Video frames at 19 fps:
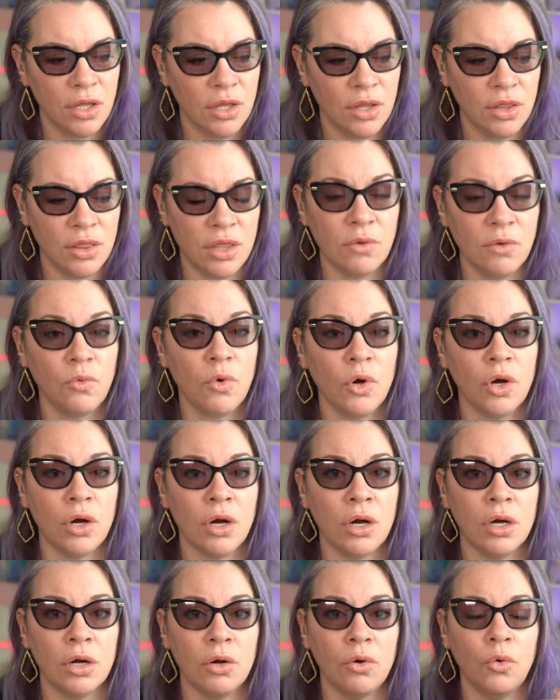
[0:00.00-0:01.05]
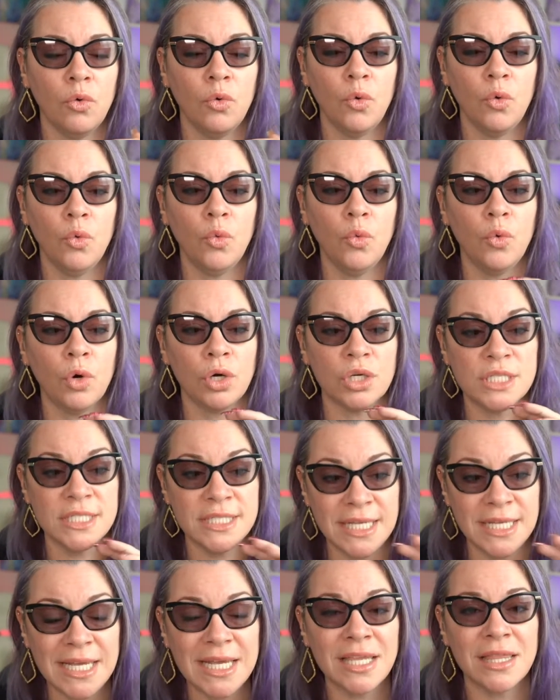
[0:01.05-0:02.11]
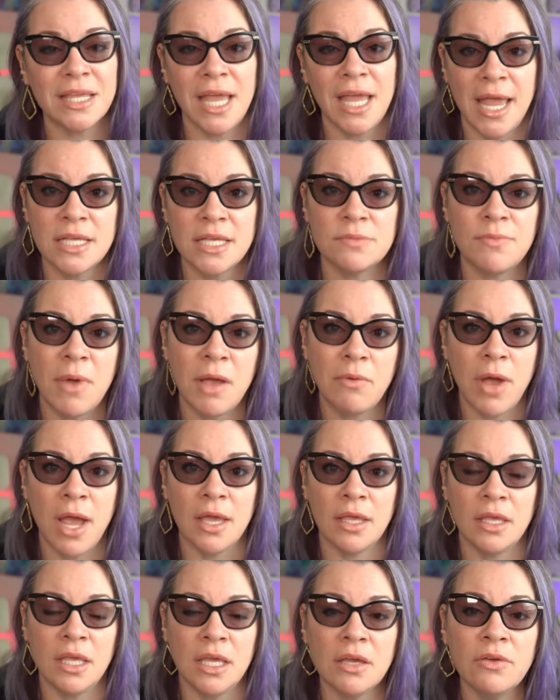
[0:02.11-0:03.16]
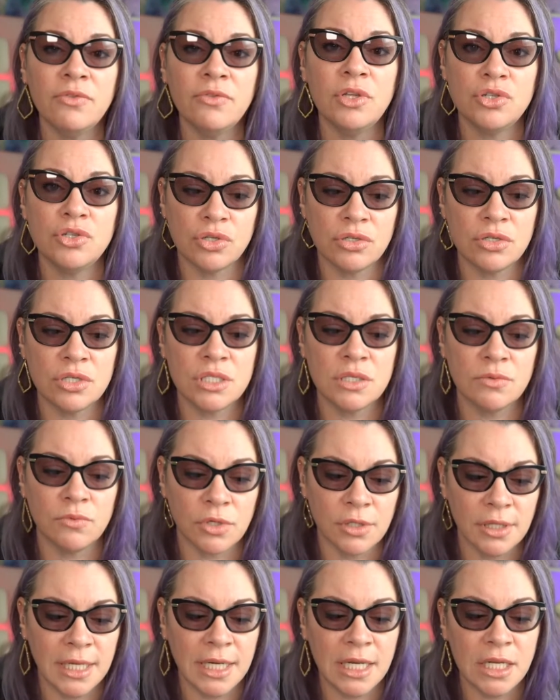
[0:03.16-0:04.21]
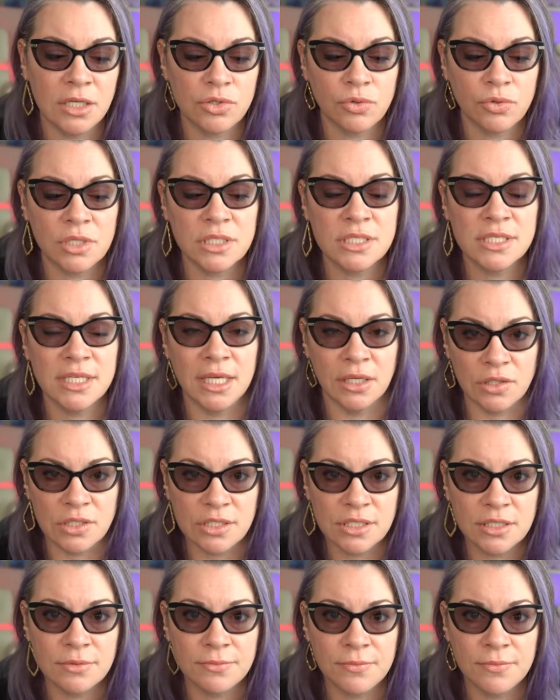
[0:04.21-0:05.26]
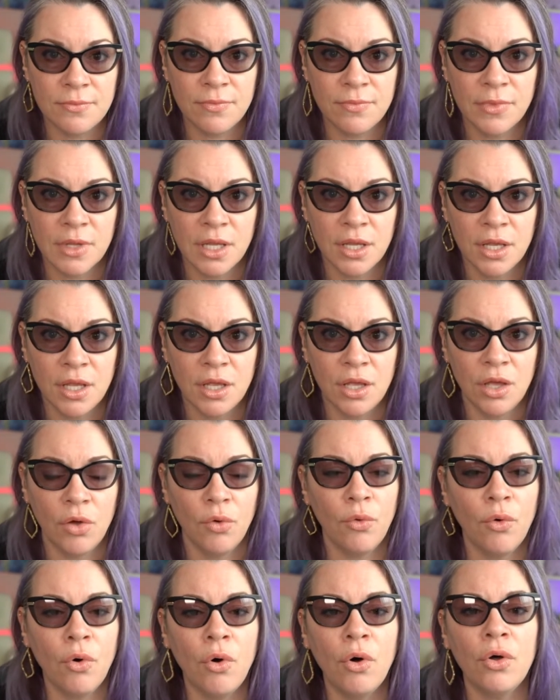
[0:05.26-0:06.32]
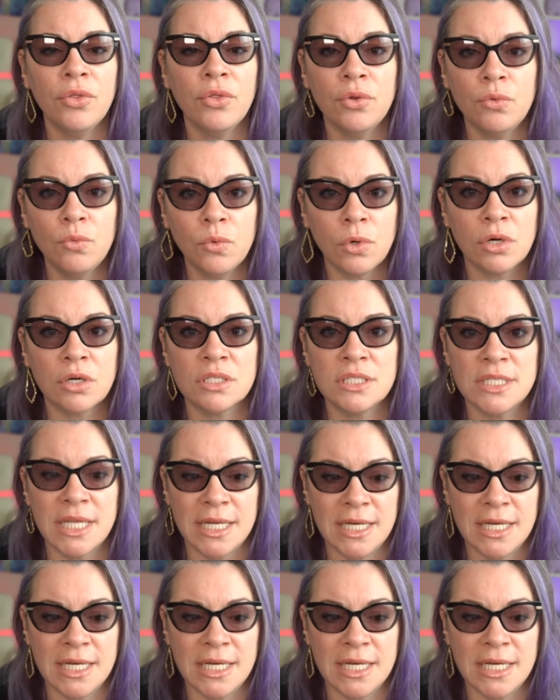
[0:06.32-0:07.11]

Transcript: that were were seeing the case my way, give the jurors that were leaning towards guilt all the words they